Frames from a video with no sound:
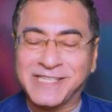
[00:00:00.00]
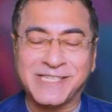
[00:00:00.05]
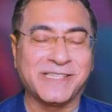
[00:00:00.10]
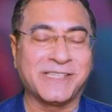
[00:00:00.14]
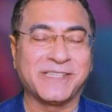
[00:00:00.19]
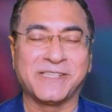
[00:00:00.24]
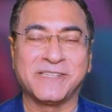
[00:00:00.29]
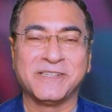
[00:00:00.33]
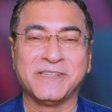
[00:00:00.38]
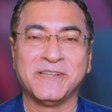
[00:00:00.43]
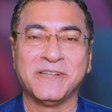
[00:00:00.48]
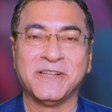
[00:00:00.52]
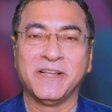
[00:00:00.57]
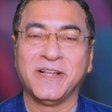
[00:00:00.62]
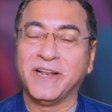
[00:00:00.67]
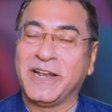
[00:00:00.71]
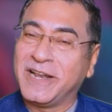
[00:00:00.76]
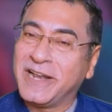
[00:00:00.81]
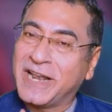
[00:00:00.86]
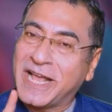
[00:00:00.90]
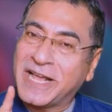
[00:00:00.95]
Yes,
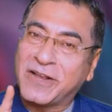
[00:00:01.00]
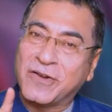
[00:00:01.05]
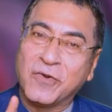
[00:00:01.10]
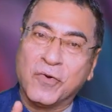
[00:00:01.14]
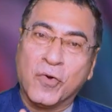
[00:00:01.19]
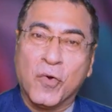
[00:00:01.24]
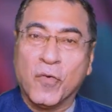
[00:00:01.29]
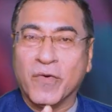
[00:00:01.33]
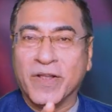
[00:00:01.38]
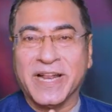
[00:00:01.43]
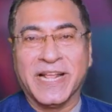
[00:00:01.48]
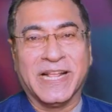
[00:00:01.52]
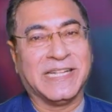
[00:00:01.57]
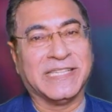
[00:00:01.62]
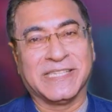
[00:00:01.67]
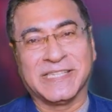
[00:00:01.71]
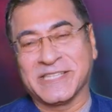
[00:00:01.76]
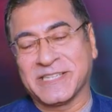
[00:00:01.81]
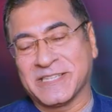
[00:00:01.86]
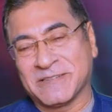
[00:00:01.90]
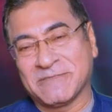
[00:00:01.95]
like no one
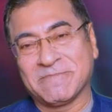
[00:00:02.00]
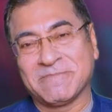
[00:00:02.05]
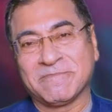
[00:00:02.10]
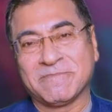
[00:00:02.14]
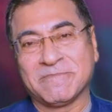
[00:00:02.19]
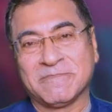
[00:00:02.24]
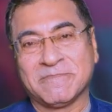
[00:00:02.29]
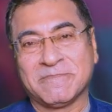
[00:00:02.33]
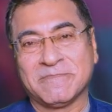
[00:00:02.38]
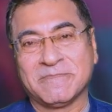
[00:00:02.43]
else.